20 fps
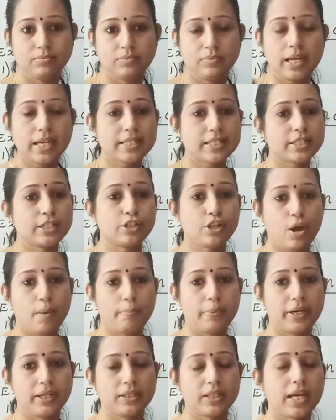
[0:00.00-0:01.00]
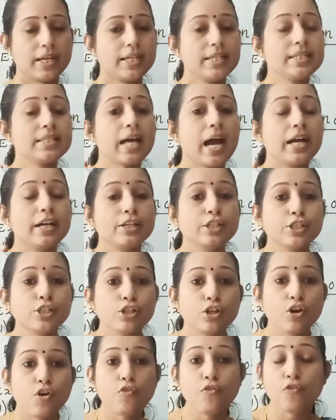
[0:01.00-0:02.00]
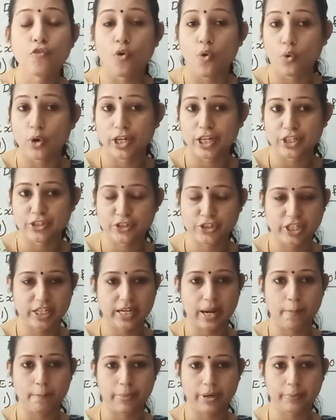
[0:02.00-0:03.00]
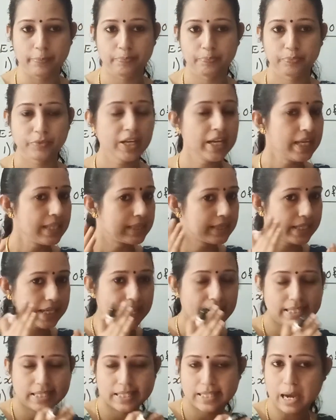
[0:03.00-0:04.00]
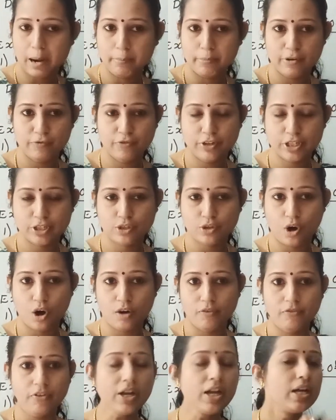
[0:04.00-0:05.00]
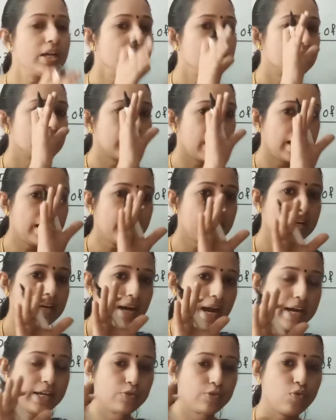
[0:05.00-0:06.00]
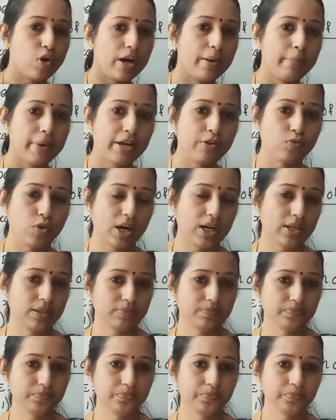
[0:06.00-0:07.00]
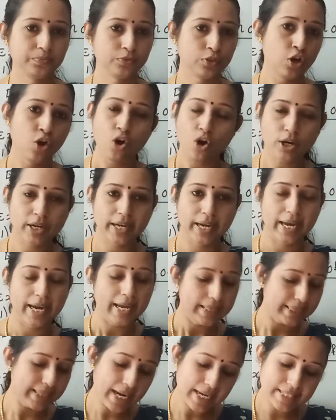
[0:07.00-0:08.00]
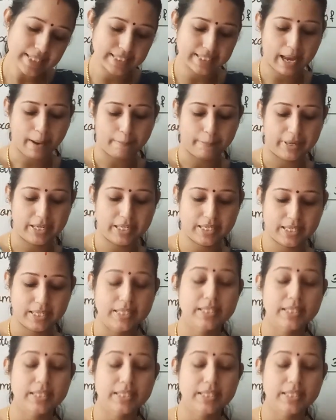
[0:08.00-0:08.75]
Next topic, that is addition of 4-digit number. 3 example we solve that, write one by one. Okay, then submit.